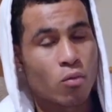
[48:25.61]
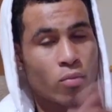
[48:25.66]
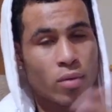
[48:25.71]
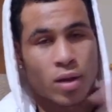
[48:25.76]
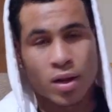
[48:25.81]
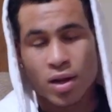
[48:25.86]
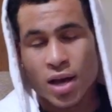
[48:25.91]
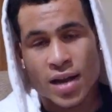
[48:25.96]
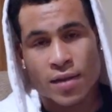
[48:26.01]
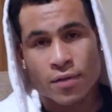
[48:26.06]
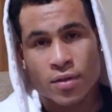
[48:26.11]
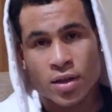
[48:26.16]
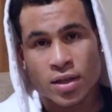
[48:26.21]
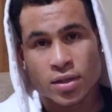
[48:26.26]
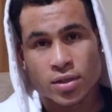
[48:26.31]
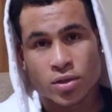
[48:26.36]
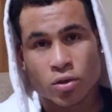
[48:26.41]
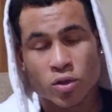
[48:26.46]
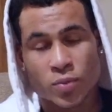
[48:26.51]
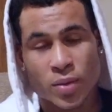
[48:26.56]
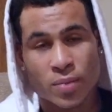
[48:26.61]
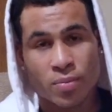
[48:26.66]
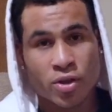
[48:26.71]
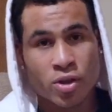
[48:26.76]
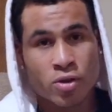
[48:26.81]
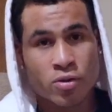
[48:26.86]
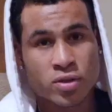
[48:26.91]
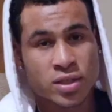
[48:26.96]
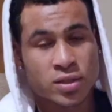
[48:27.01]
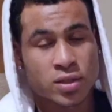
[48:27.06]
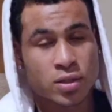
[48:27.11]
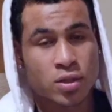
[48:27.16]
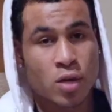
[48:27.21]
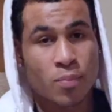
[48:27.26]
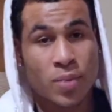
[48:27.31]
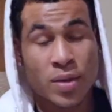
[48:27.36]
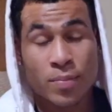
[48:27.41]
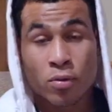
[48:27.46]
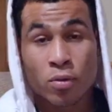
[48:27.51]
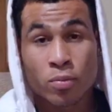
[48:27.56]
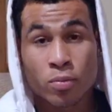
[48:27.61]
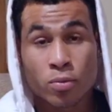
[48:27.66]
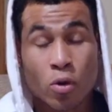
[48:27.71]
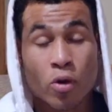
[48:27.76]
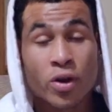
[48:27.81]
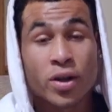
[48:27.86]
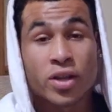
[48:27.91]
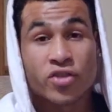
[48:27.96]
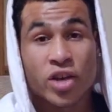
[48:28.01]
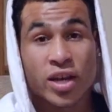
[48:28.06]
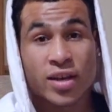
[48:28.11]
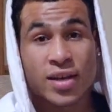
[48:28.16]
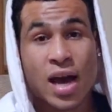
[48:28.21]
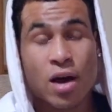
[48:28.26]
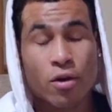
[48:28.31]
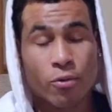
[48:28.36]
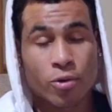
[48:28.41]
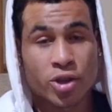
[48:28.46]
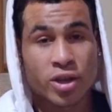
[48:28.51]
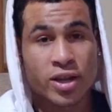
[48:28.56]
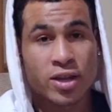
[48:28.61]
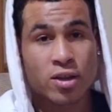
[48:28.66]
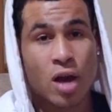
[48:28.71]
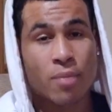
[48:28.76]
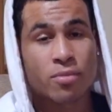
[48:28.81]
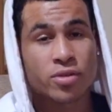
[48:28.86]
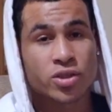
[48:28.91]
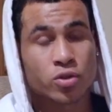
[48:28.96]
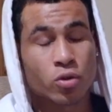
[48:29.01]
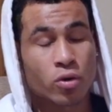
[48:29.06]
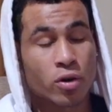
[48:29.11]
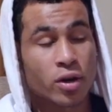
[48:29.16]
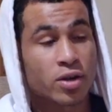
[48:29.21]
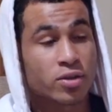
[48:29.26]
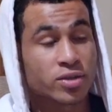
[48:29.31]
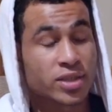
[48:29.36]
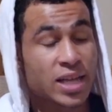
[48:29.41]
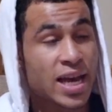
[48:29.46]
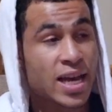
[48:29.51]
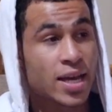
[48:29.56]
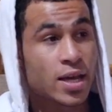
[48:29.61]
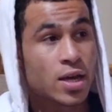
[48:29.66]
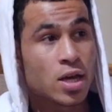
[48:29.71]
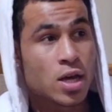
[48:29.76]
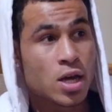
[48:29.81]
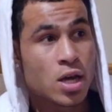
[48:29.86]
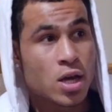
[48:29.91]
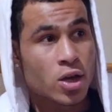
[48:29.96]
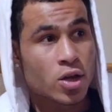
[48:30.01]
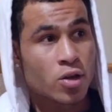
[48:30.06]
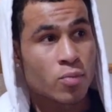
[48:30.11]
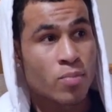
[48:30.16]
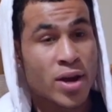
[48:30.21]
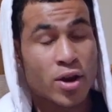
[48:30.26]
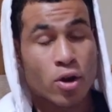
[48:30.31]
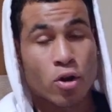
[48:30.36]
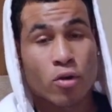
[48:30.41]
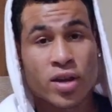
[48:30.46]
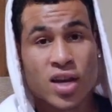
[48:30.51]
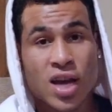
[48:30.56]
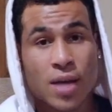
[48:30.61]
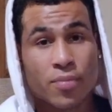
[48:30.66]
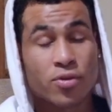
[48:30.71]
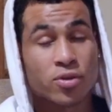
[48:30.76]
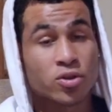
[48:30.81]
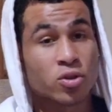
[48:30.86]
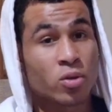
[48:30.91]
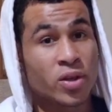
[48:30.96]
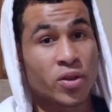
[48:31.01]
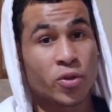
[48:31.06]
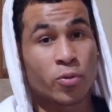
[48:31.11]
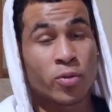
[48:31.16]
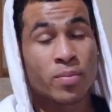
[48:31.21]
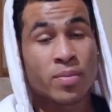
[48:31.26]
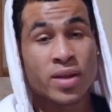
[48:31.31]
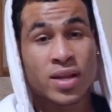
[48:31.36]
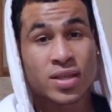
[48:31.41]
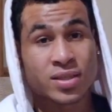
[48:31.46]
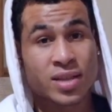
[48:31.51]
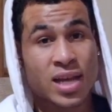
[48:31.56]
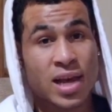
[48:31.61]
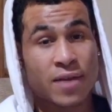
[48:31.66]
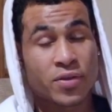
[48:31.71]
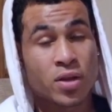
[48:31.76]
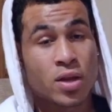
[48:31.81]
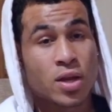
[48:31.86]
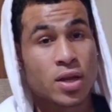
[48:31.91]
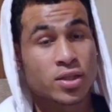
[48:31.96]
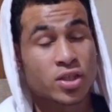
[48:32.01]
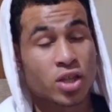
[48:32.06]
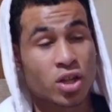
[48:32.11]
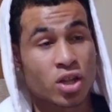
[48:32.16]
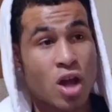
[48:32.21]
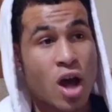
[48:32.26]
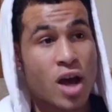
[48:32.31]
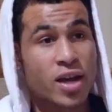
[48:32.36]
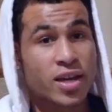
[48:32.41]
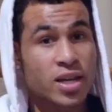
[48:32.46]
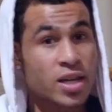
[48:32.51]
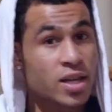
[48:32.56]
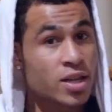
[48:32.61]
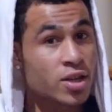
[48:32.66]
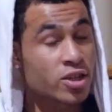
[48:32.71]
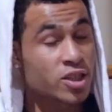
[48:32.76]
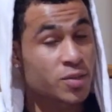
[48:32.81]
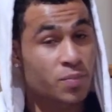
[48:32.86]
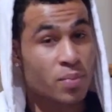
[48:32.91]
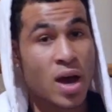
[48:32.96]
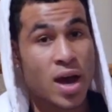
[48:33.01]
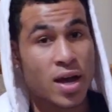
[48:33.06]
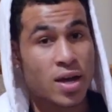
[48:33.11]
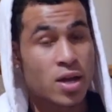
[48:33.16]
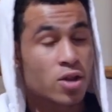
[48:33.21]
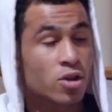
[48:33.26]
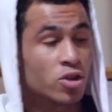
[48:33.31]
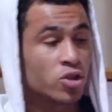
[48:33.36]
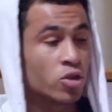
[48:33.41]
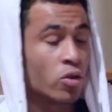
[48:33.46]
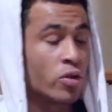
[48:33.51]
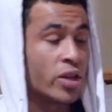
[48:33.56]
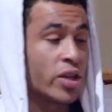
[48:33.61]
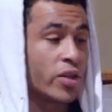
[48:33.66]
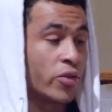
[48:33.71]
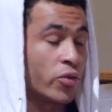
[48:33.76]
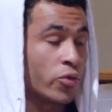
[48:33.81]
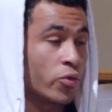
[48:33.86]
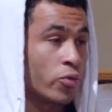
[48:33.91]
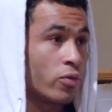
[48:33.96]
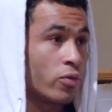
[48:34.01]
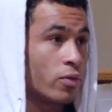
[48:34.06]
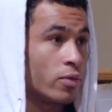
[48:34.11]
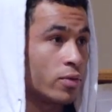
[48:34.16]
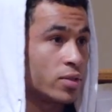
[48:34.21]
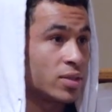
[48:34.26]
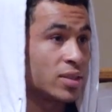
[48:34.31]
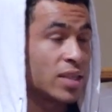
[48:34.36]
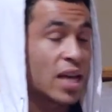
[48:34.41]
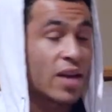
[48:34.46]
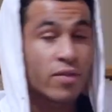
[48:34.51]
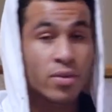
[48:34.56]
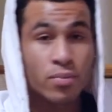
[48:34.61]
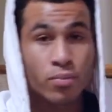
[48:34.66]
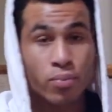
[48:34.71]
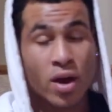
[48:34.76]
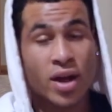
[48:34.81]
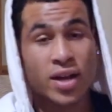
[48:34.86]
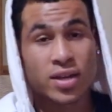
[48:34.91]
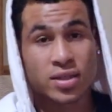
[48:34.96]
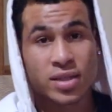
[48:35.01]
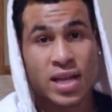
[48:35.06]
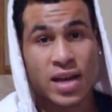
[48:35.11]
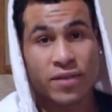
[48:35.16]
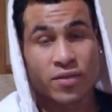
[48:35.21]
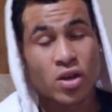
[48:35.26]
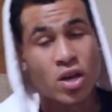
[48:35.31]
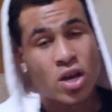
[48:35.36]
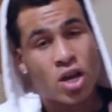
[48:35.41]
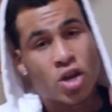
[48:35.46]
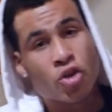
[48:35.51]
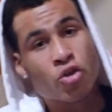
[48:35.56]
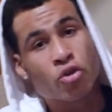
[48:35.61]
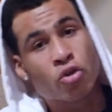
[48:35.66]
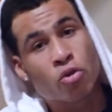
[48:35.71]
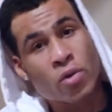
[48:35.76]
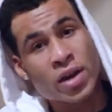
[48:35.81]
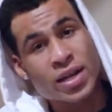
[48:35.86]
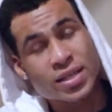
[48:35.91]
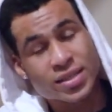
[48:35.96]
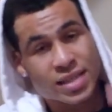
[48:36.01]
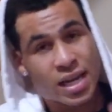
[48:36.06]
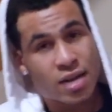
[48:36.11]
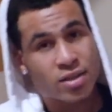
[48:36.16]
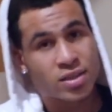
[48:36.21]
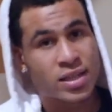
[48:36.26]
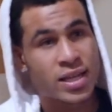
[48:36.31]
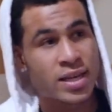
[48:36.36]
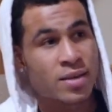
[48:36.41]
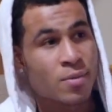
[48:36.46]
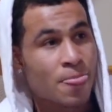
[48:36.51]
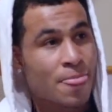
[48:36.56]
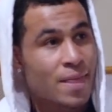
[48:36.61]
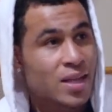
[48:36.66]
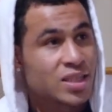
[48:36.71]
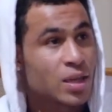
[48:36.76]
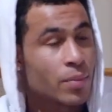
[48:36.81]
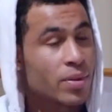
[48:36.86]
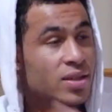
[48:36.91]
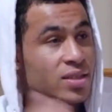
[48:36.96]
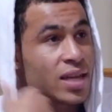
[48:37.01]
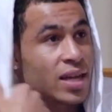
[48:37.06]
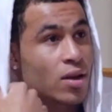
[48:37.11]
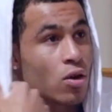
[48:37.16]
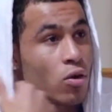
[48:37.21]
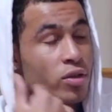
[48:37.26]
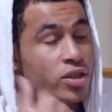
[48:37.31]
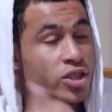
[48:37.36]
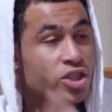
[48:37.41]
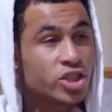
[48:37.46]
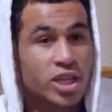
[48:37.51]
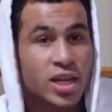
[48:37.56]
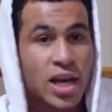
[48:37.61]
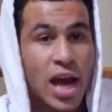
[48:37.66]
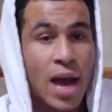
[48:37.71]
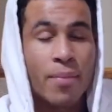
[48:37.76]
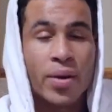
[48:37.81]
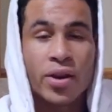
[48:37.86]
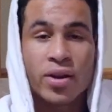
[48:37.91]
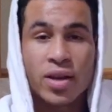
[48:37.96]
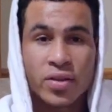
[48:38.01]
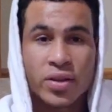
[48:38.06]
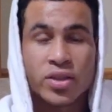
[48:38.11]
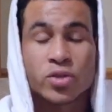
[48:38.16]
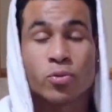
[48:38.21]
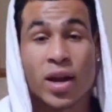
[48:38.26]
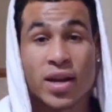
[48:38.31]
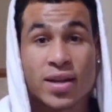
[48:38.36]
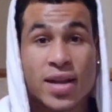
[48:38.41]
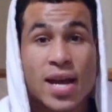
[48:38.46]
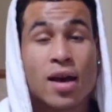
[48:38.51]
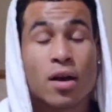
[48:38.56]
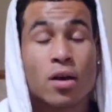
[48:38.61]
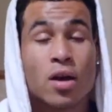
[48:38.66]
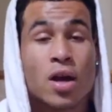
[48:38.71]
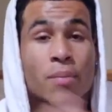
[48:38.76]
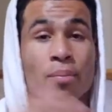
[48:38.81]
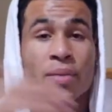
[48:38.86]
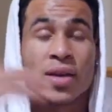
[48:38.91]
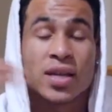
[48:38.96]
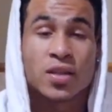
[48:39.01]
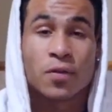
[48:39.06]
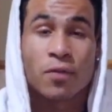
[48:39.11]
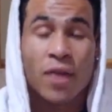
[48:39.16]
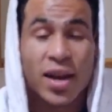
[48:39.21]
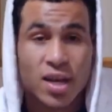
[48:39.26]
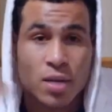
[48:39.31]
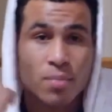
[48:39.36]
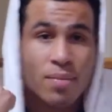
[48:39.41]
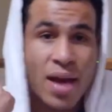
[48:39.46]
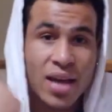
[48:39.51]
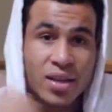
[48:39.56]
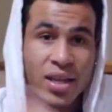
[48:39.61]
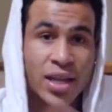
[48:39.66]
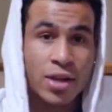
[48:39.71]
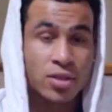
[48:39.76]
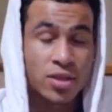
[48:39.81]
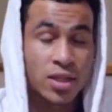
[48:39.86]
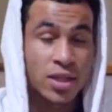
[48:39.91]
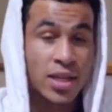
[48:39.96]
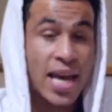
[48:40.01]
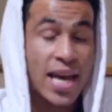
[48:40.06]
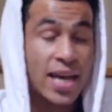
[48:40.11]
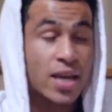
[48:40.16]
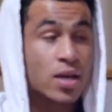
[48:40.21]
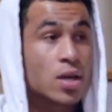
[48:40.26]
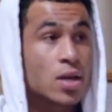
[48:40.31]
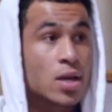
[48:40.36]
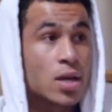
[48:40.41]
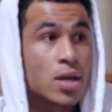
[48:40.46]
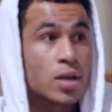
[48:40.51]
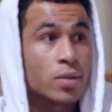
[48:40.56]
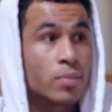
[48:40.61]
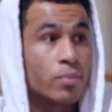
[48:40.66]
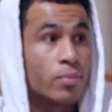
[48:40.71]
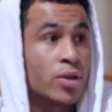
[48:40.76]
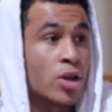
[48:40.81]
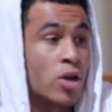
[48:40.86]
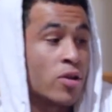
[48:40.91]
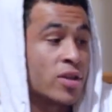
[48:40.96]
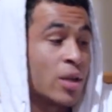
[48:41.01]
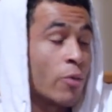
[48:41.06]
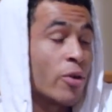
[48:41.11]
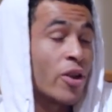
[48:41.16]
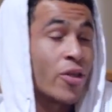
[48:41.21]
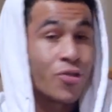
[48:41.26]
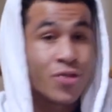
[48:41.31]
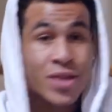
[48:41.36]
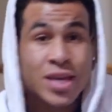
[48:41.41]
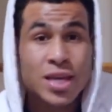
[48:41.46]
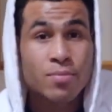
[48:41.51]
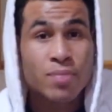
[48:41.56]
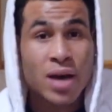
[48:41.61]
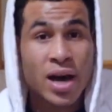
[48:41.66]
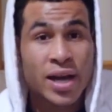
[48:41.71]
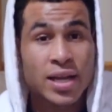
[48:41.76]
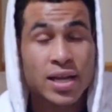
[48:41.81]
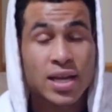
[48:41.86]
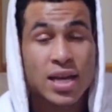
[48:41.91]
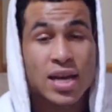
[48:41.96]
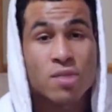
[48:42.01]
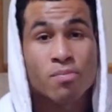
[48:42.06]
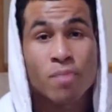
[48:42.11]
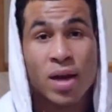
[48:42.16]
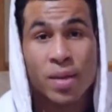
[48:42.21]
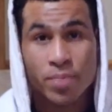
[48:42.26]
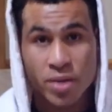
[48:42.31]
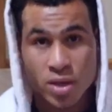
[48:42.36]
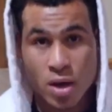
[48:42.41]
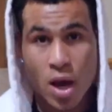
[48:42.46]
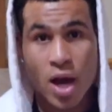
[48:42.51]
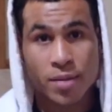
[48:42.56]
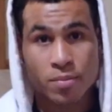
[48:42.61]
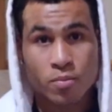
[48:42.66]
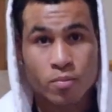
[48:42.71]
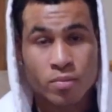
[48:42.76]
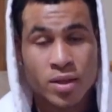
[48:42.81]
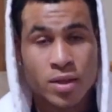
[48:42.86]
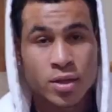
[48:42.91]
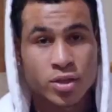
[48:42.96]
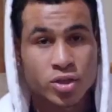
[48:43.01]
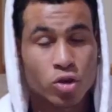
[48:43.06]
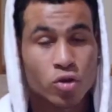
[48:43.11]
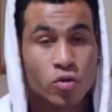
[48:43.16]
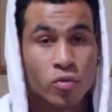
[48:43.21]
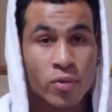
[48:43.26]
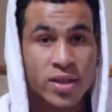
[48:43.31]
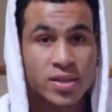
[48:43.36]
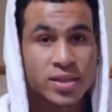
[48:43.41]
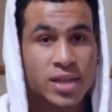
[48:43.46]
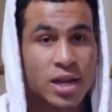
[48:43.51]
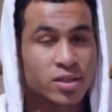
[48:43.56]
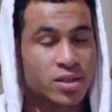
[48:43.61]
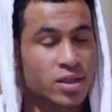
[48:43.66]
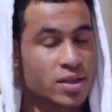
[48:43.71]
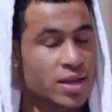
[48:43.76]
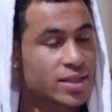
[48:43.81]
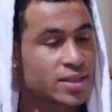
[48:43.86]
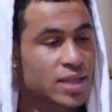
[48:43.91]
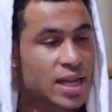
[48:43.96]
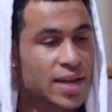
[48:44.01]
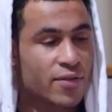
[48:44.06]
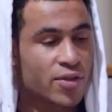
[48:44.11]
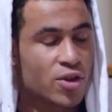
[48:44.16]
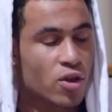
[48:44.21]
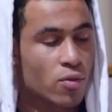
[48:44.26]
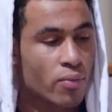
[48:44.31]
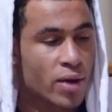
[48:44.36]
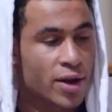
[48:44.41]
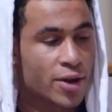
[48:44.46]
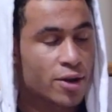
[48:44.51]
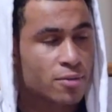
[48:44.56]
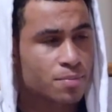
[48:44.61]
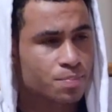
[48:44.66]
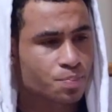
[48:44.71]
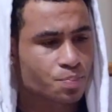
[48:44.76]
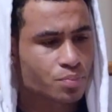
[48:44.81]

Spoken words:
A lot of the tools people use is, people going to check out with the e-commerce store and they'll say, hey, you better hurry up. There's only 3 minutes left to lock in your spot. There's only 7 products left. You're creating scarcity. Somebody's like, holy shit, I better get this right now, because if I come back later today, because I want to think about it, it might be gone. So create scarcity. That's kind of a no-brainer.